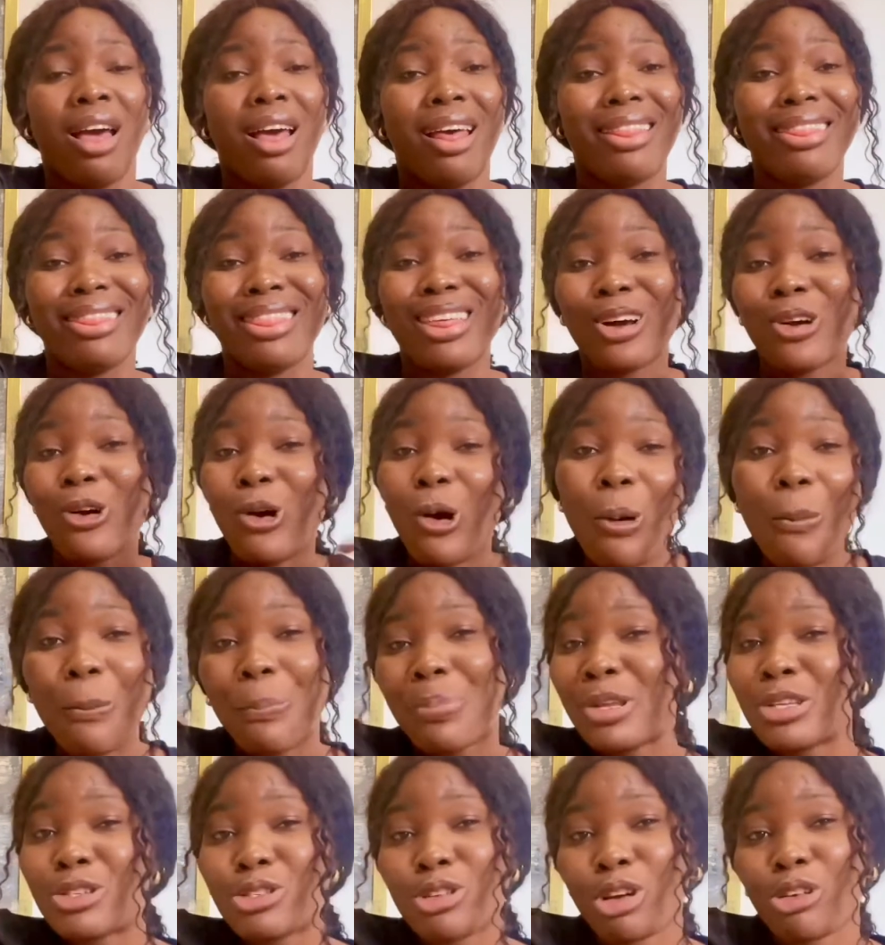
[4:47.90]
the
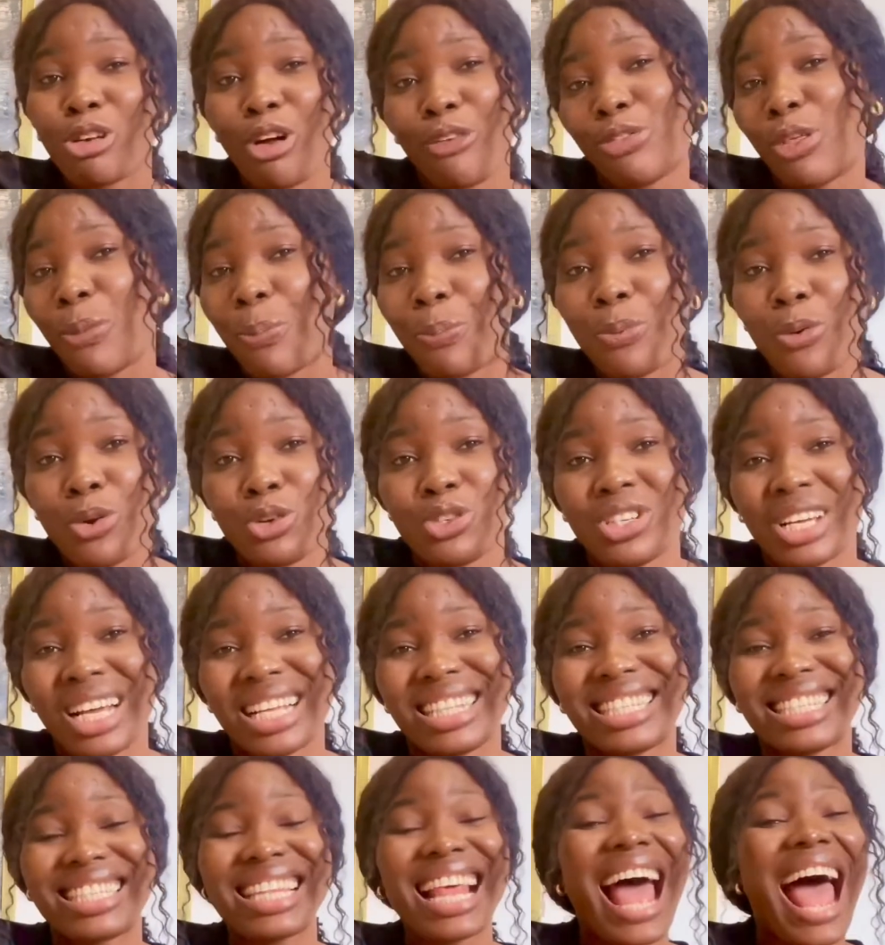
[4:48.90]
completion of the
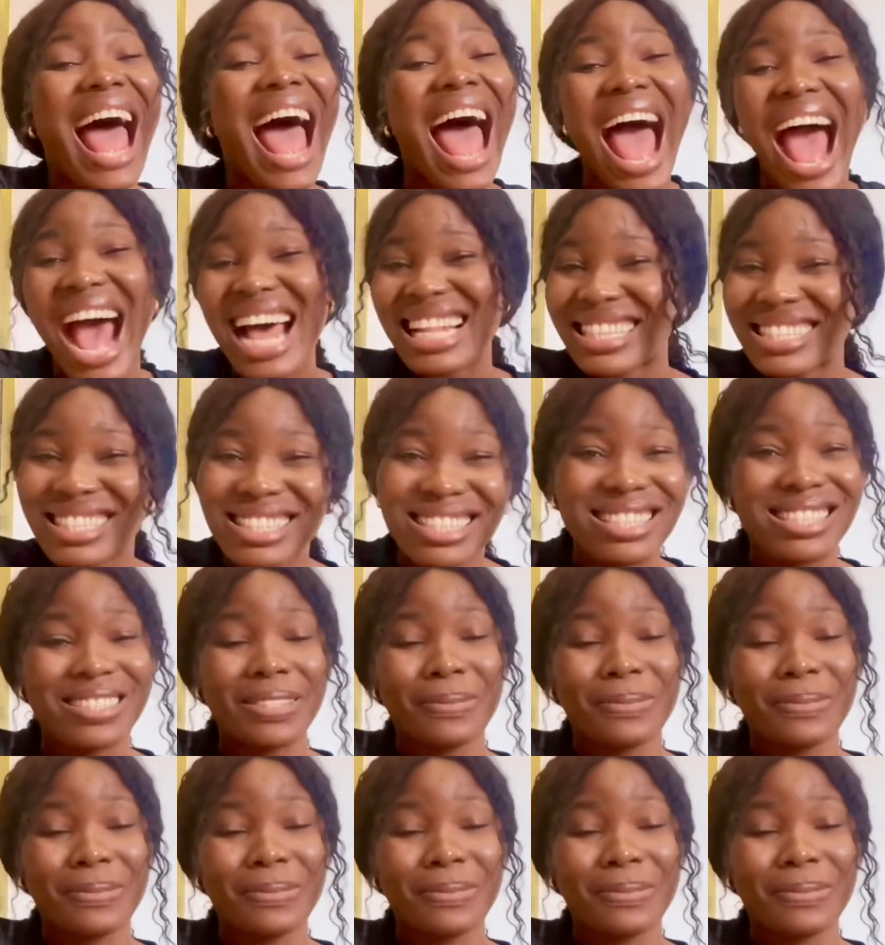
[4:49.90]
project at